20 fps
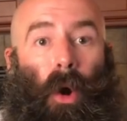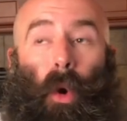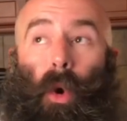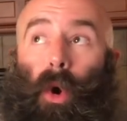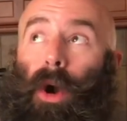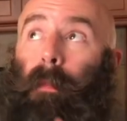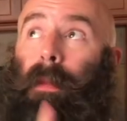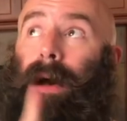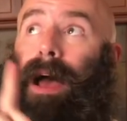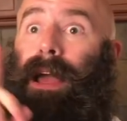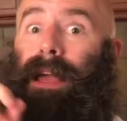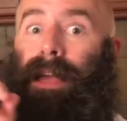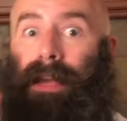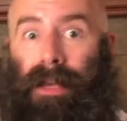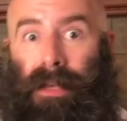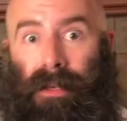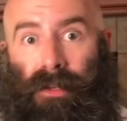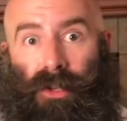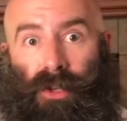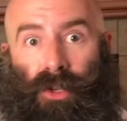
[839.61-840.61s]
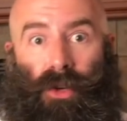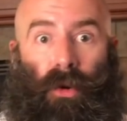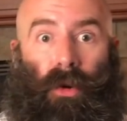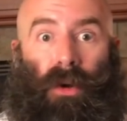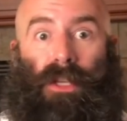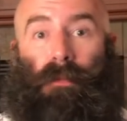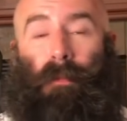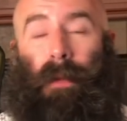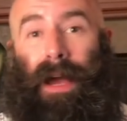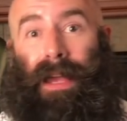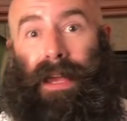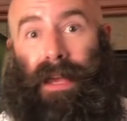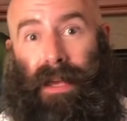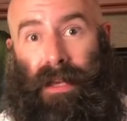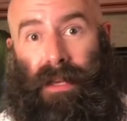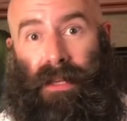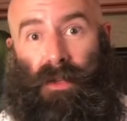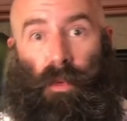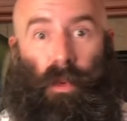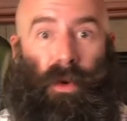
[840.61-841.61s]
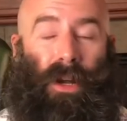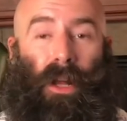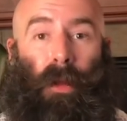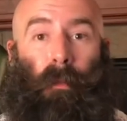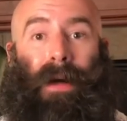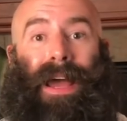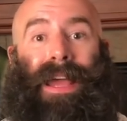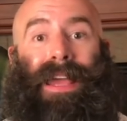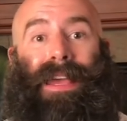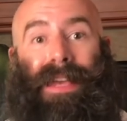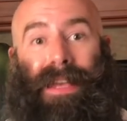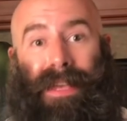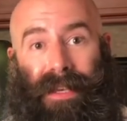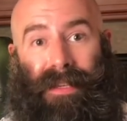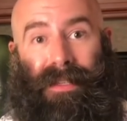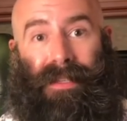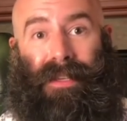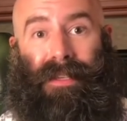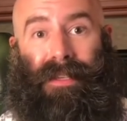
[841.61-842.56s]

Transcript: or by his choice, by his will, by his